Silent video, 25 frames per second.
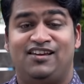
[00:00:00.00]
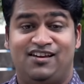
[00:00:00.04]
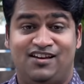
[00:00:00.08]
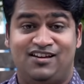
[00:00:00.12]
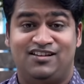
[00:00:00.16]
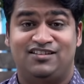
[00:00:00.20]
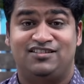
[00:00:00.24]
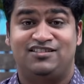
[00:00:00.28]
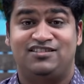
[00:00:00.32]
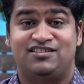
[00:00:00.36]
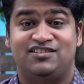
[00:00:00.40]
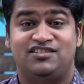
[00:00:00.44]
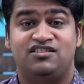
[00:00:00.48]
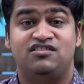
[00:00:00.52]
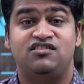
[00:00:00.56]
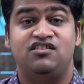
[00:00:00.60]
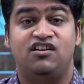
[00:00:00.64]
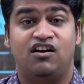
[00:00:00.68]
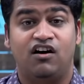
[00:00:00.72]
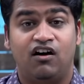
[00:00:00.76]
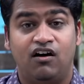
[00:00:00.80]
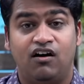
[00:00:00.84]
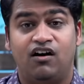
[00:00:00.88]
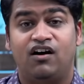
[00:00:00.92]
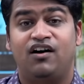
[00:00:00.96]
Yes,
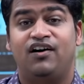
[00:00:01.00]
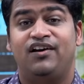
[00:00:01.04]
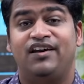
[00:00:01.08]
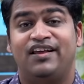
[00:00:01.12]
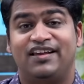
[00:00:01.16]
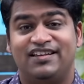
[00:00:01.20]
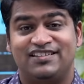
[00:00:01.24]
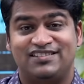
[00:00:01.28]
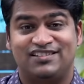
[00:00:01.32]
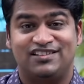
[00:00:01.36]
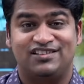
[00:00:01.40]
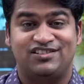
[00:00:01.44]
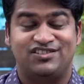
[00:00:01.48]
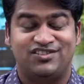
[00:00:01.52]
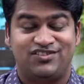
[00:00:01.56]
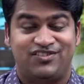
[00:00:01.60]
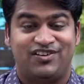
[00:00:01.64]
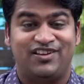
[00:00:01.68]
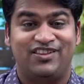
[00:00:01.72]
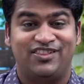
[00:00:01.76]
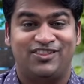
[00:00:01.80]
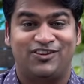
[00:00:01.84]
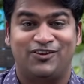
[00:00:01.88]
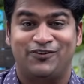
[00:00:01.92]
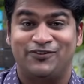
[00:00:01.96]
God is the
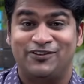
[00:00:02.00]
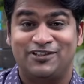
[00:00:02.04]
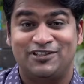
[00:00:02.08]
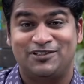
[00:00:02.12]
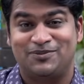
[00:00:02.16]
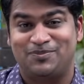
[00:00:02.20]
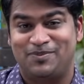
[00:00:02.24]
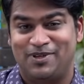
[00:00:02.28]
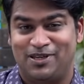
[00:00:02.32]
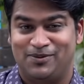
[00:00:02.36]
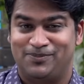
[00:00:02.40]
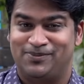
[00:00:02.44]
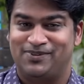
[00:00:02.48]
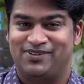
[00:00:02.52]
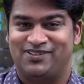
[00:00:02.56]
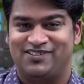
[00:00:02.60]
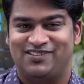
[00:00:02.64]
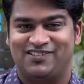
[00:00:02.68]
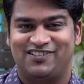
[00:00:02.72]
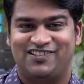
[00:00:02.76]
strength of his people.